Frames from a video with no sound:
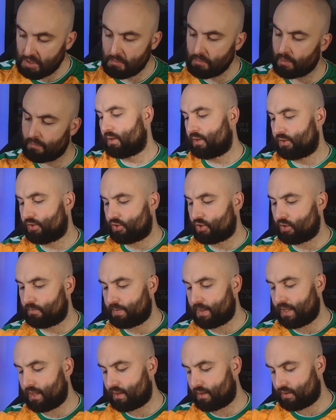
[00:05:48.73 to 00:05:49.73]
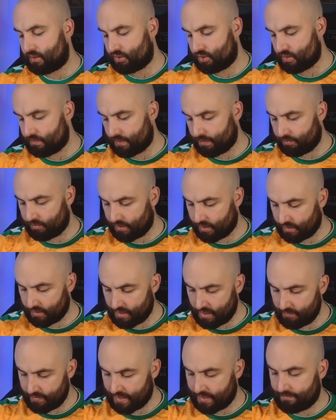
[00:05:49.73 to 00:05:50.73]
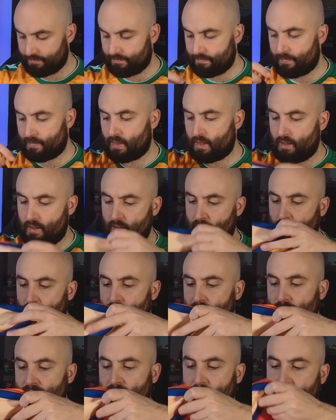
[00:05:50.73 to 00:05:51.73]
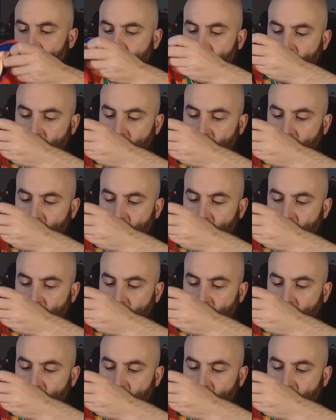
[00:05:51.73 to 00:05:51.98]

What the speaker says: But should be pretty good. Anyway, that's the